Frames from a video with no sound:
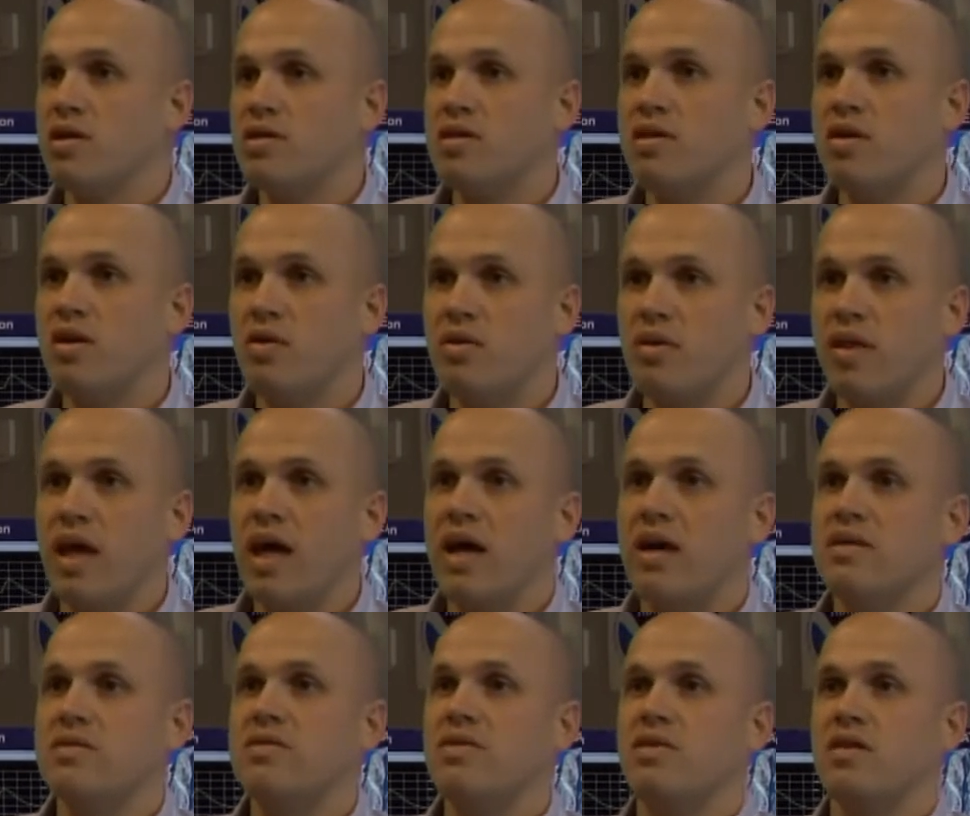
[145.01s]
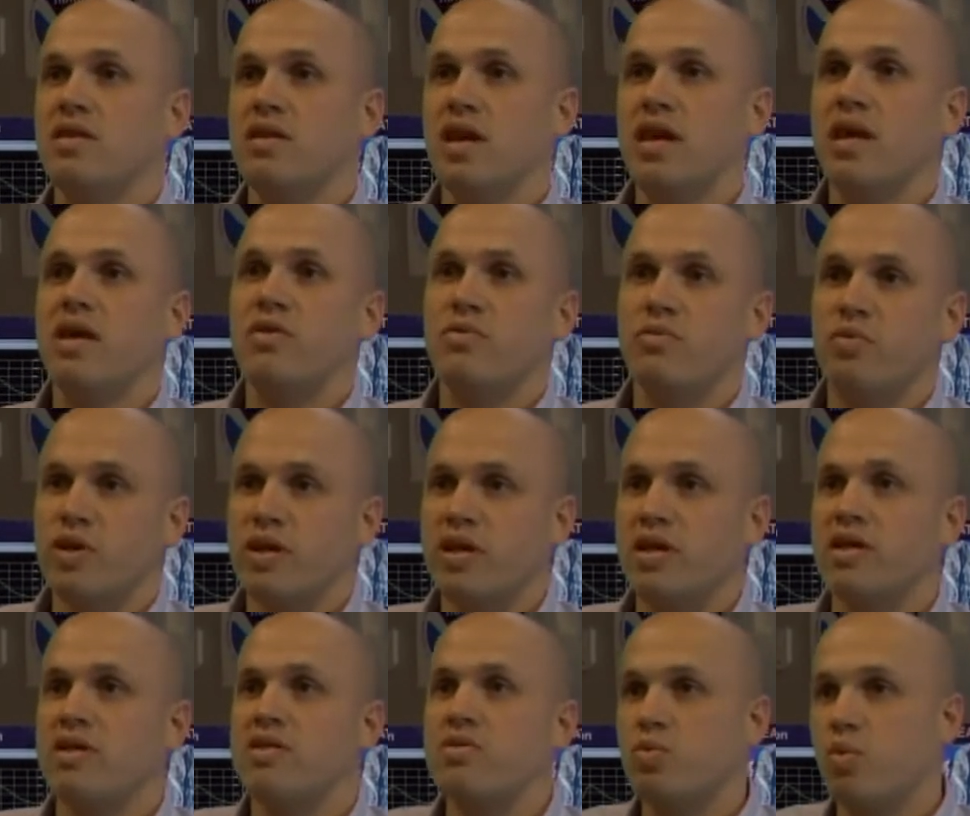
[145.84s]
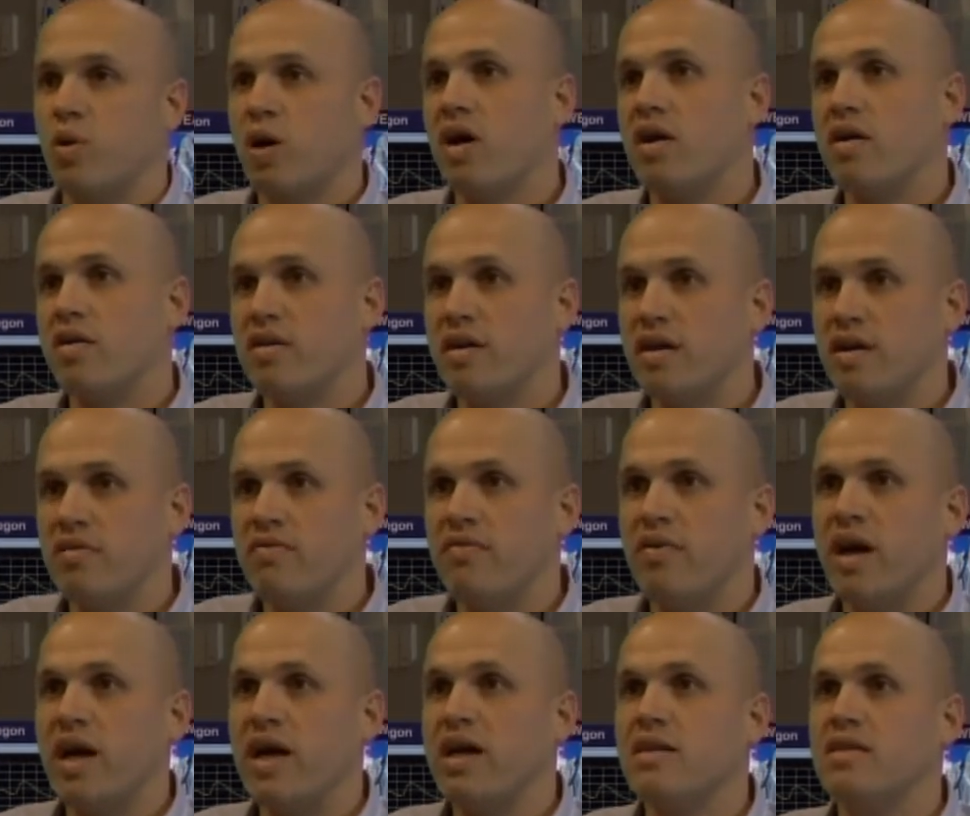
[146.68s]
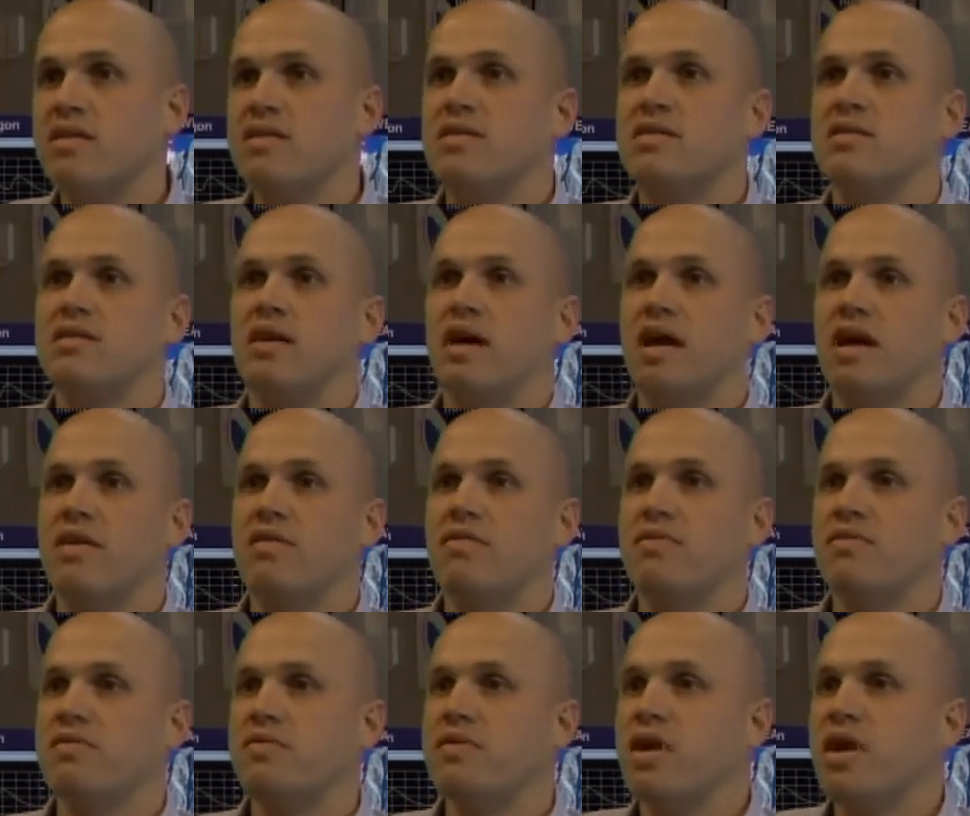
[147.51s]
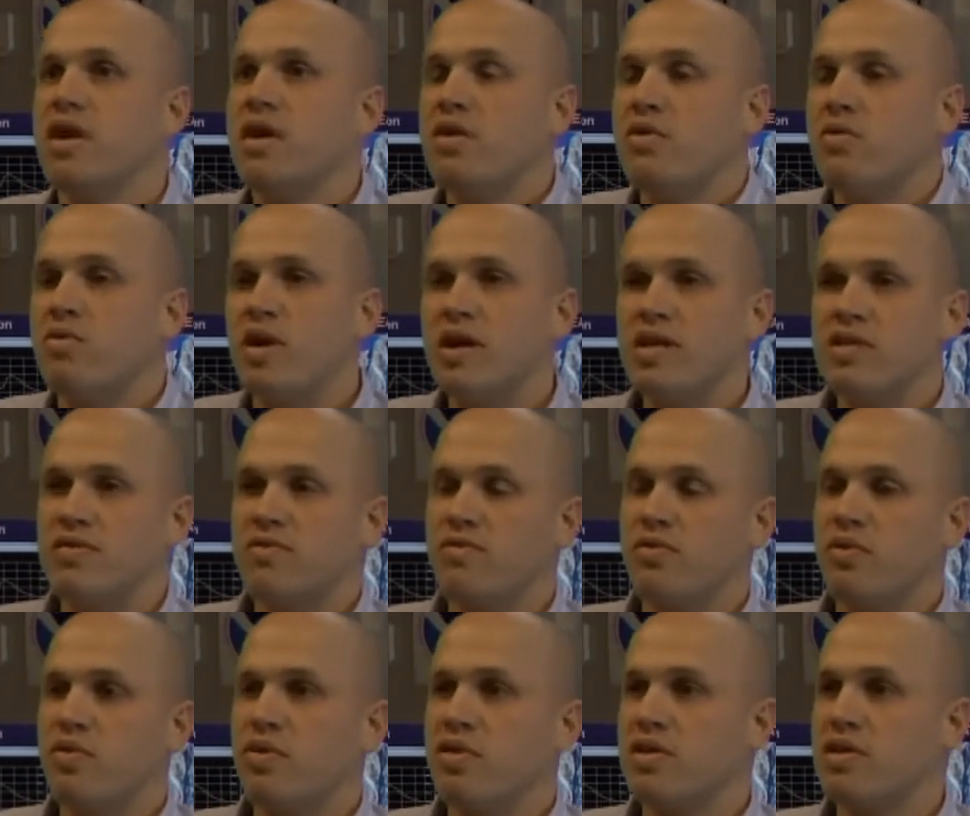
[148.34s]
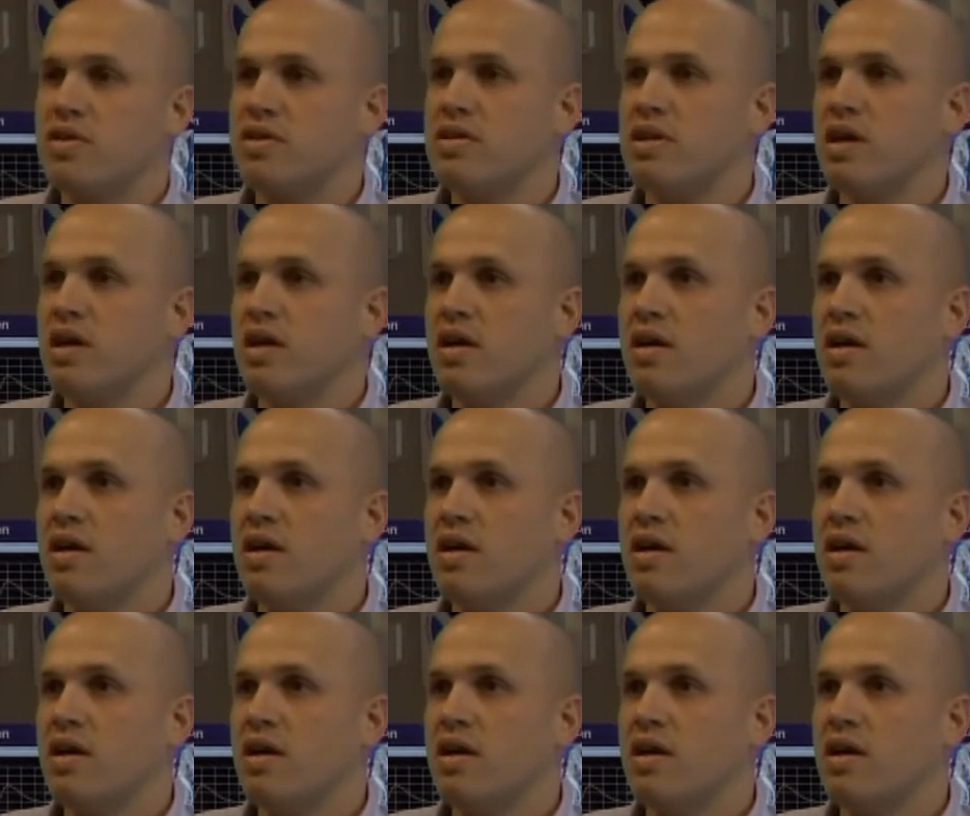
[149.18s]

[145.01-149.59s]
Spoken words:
to know that so that they can release water in advance out of reservoirs.